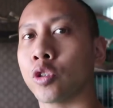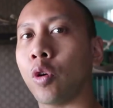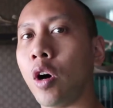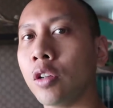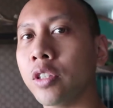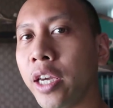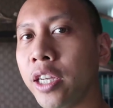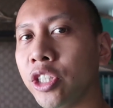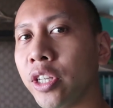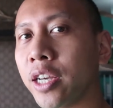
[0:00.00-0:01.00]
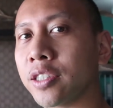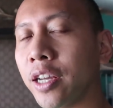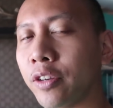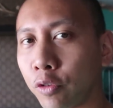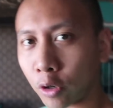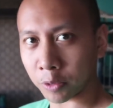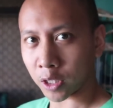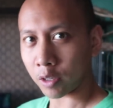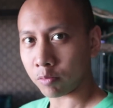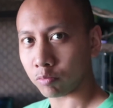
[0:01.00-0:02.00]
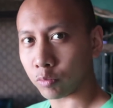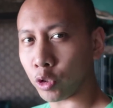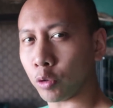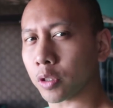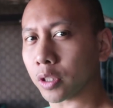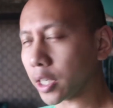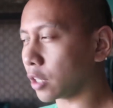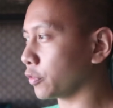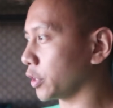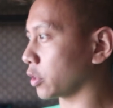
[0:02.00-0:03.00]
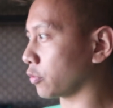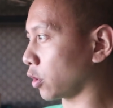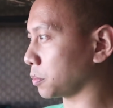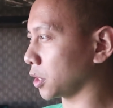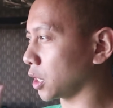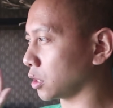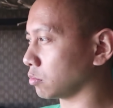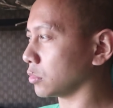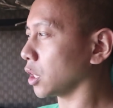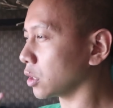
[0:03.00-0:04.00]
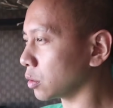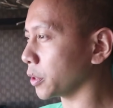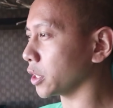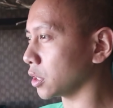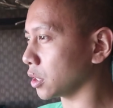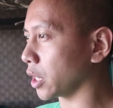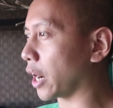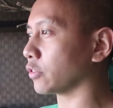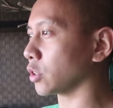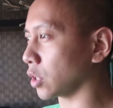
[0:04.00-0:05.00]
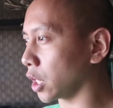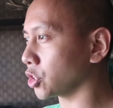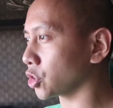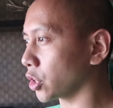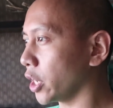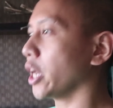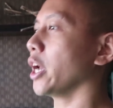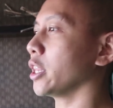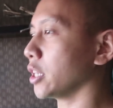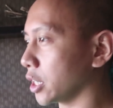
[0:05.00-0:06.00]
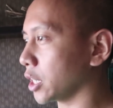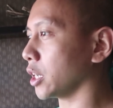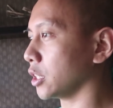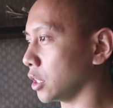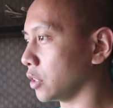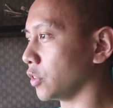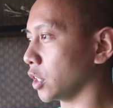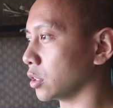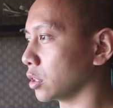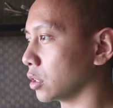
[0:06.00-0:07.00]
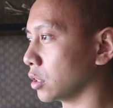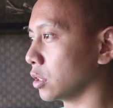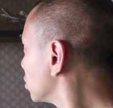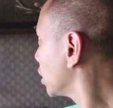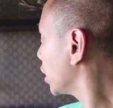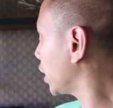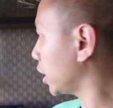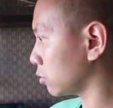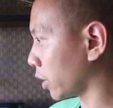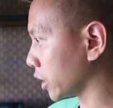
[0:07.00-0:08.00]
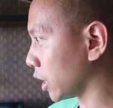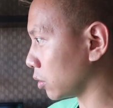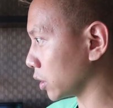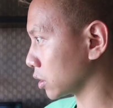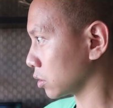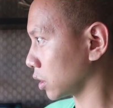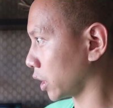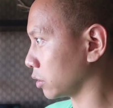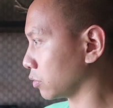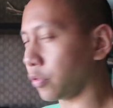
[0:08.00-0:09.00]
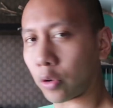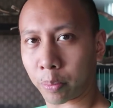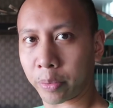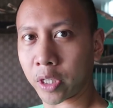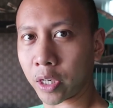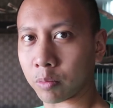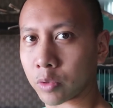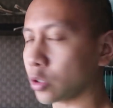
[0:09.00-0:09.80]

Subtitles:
So all day she hasn't had formula. Usually I'll feed her formula a little bit after lunch and then again in the evening. And right now it's like 4 p.m.